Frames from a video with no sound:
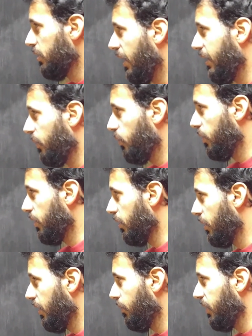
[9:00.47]
I think
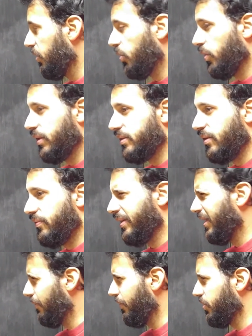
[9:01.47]
we're going to be doing and stuff like
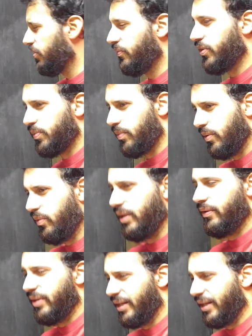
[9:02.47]
that. Finish the first part, whatever.